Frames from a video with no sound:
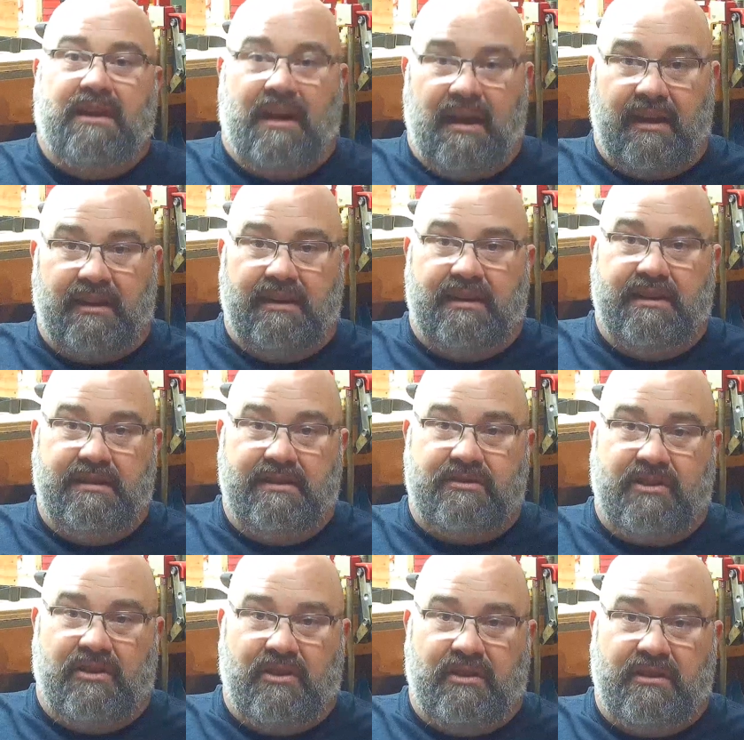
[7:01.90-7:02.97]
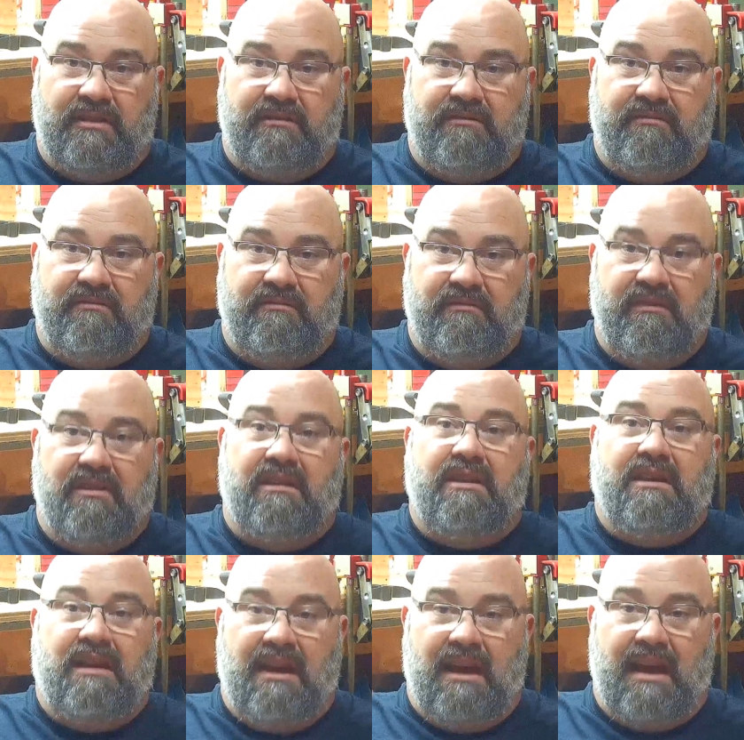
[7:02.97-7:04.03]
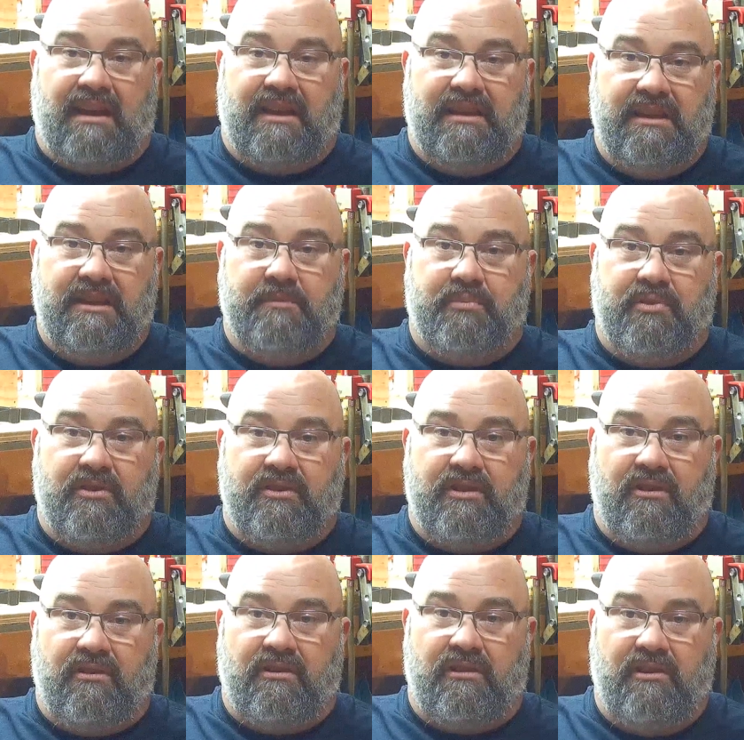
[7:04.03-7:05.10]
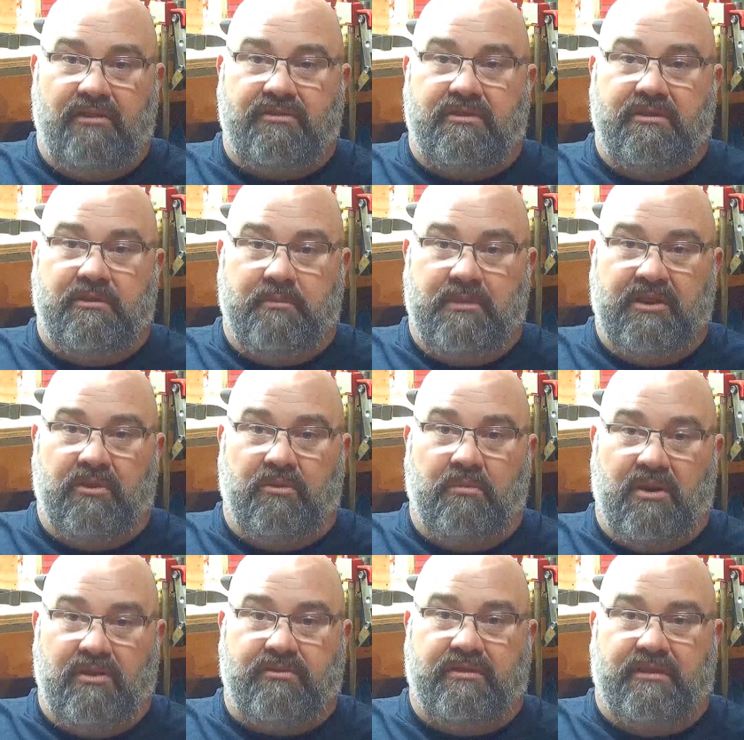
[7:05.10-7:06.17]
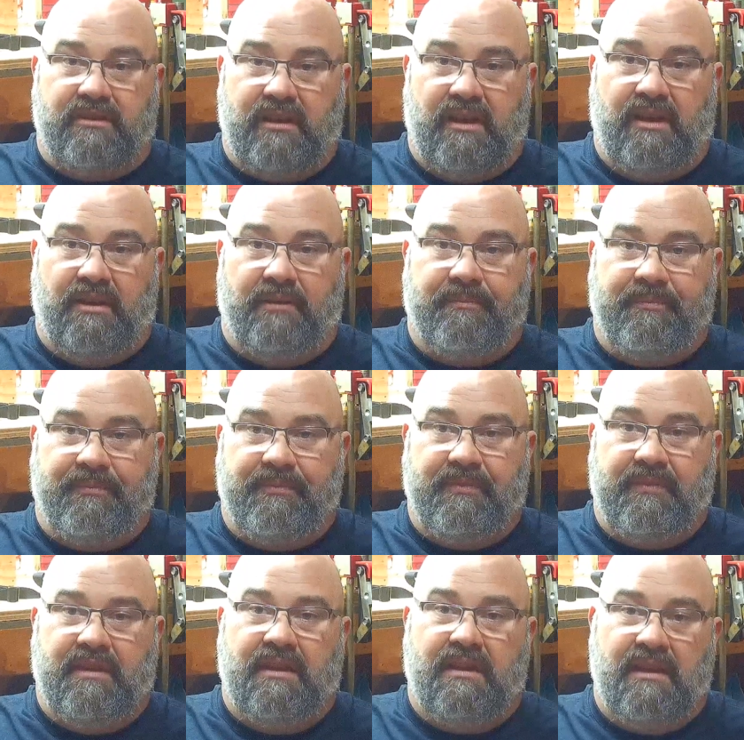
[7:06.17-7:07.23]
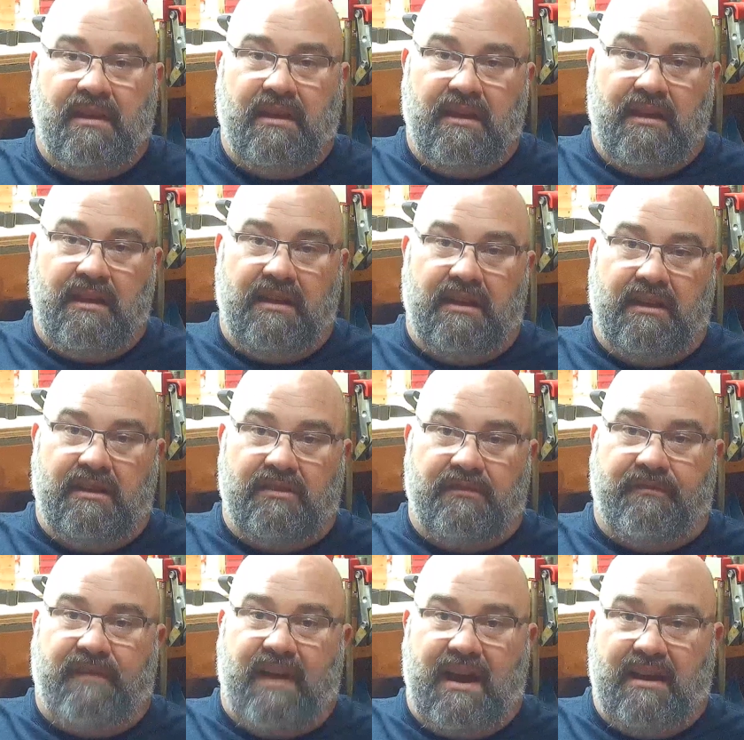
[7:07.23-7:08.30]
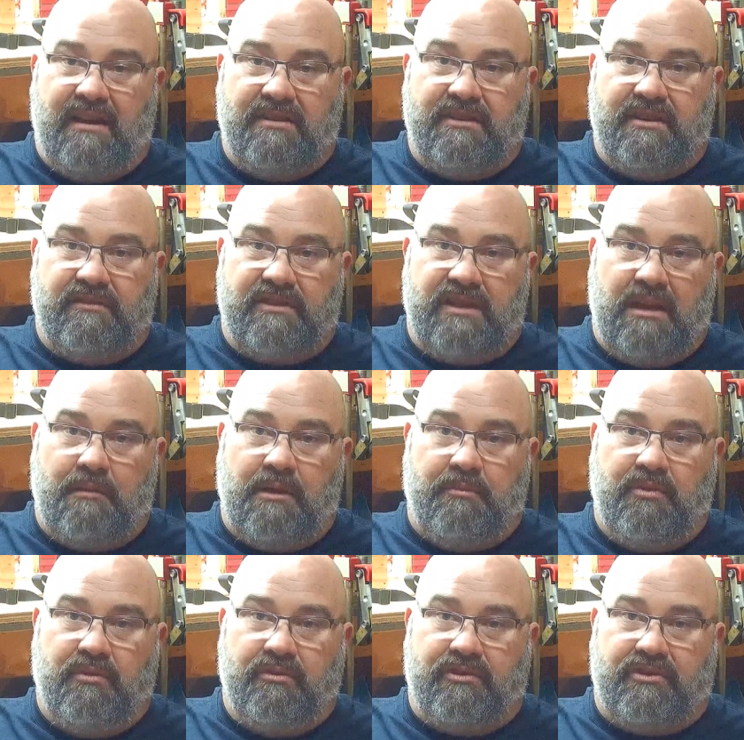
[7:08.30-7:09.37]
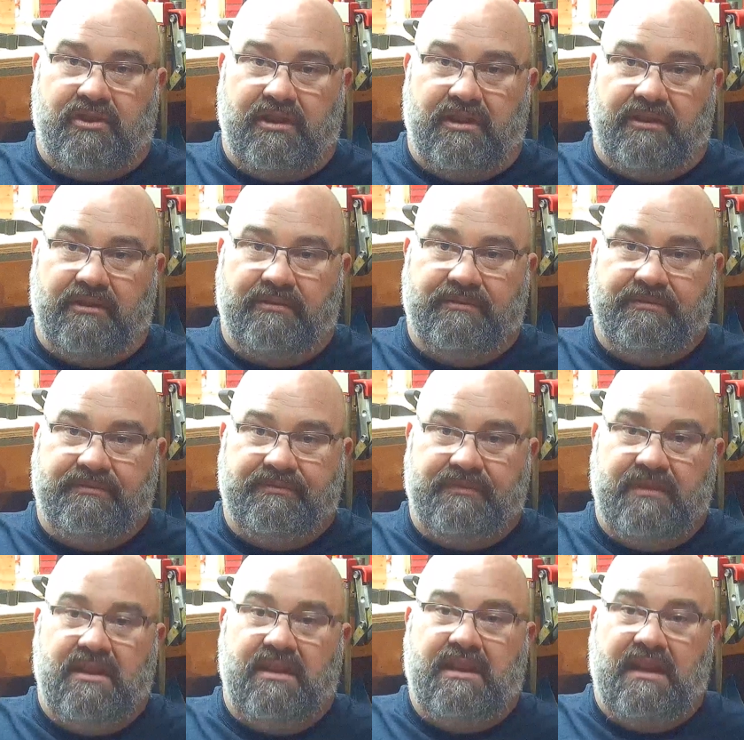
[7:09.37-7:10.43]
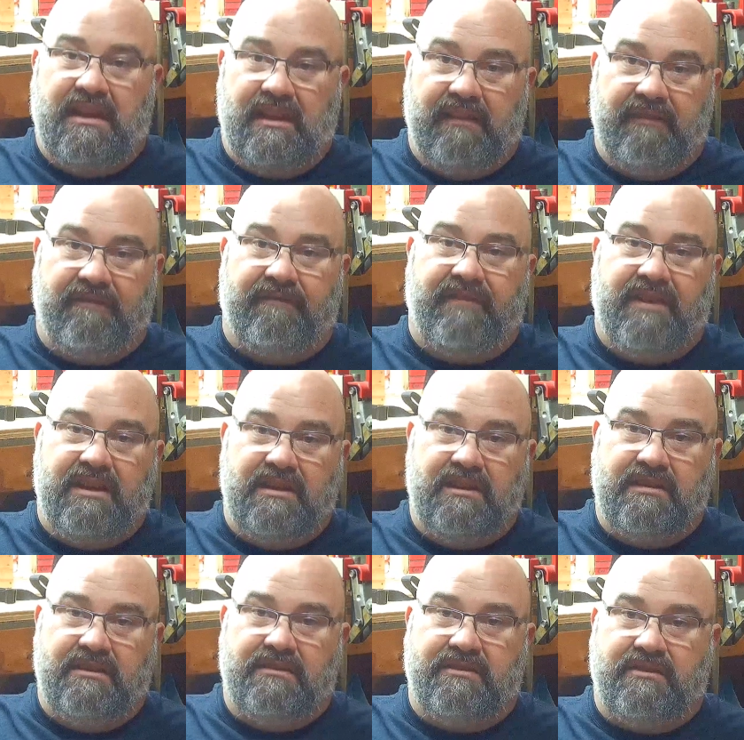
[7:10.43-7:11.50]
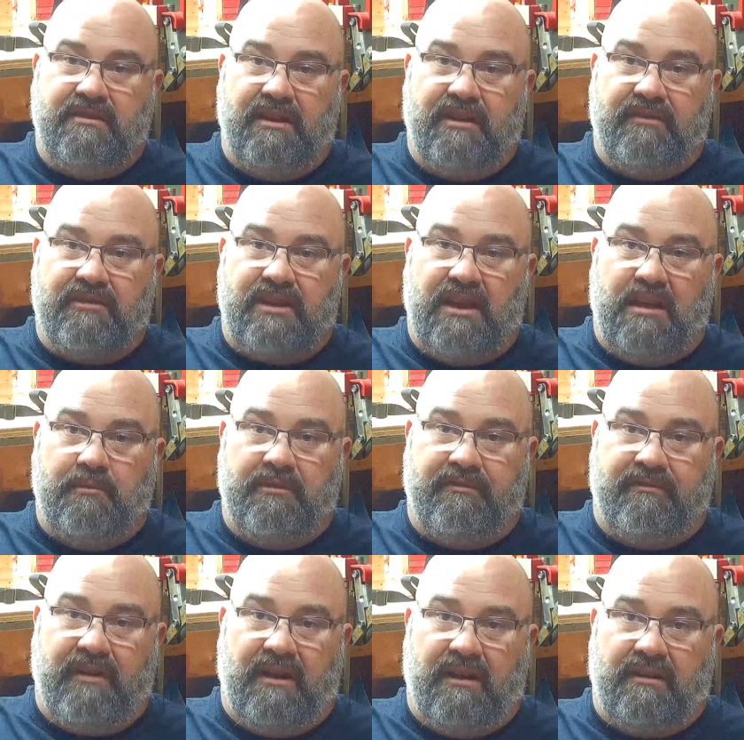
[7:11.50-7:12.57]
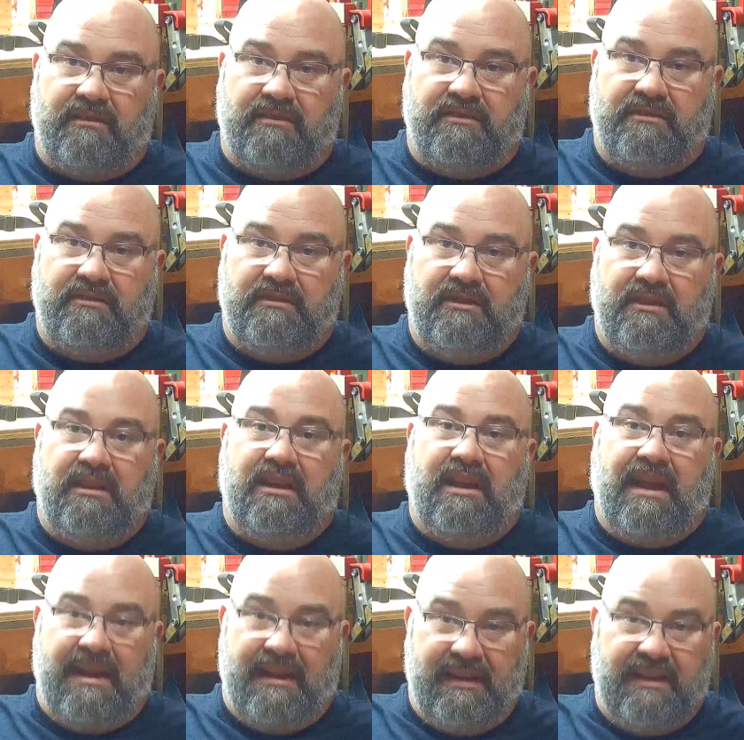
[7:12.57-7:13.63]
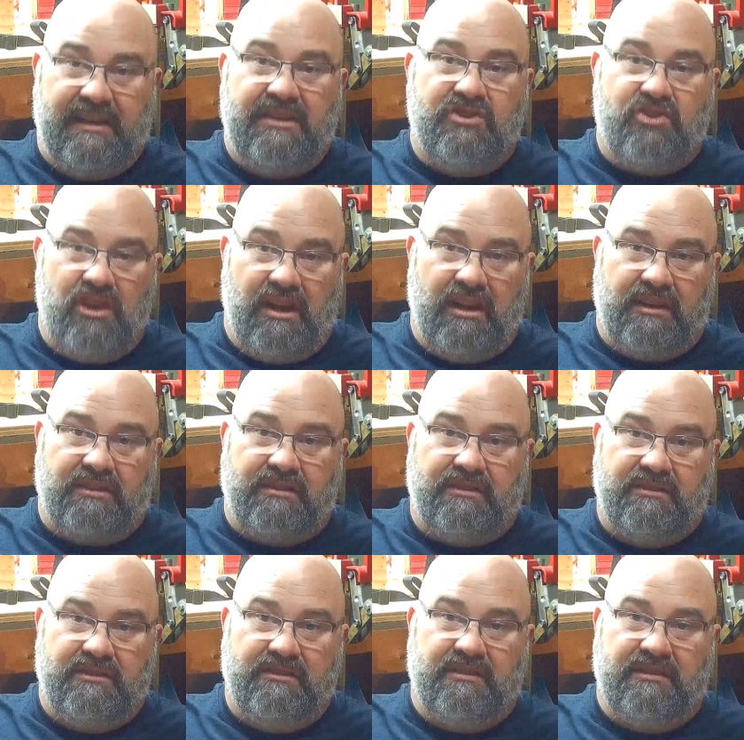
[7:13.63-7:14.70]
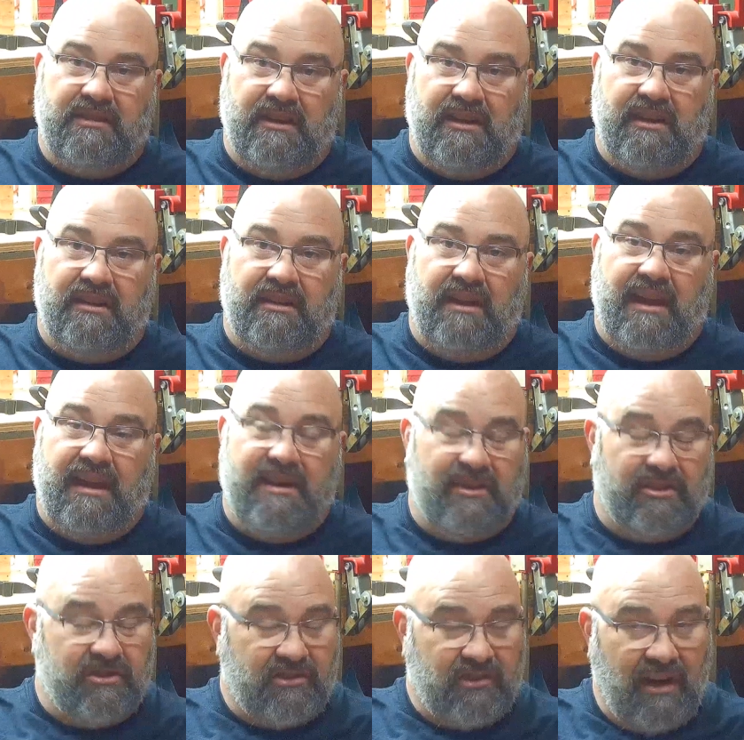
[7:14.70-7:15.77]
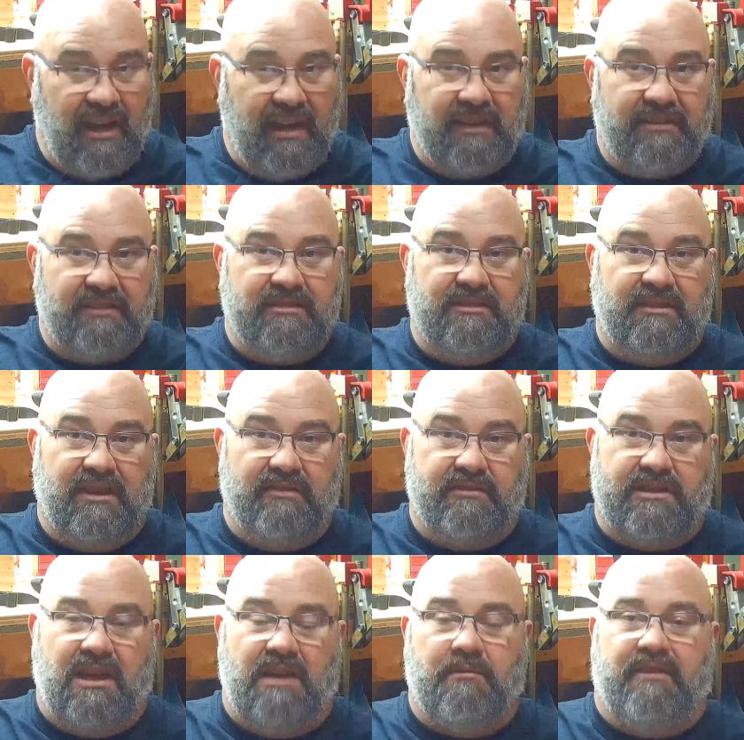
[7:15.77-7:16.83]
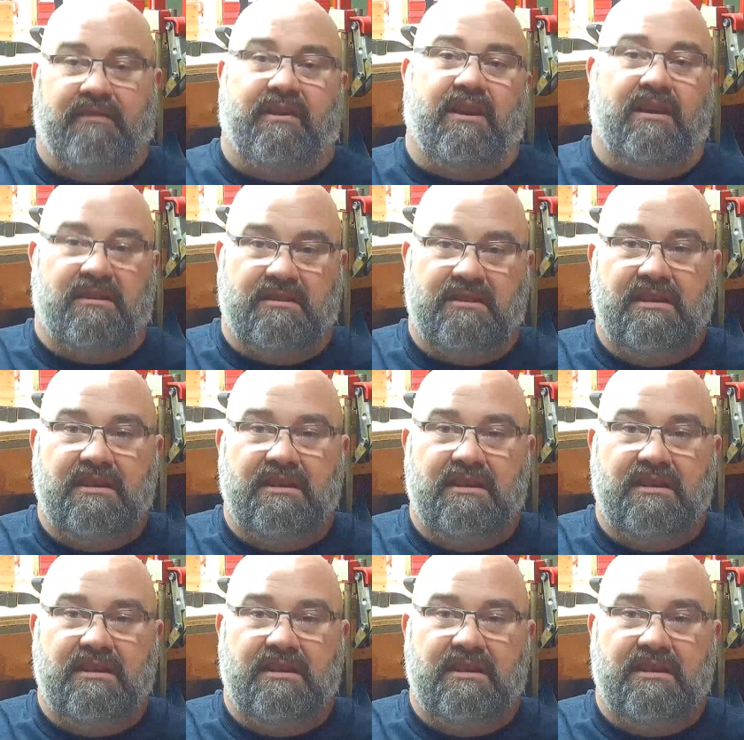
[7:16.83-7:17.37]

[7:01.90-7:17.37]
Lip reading: I can hit the target. I can hit it pretty darn close to the middle most of the time. It fires every time I pull the trigger, and it feeds every time it fires, and it ejects and extracts every time I fires.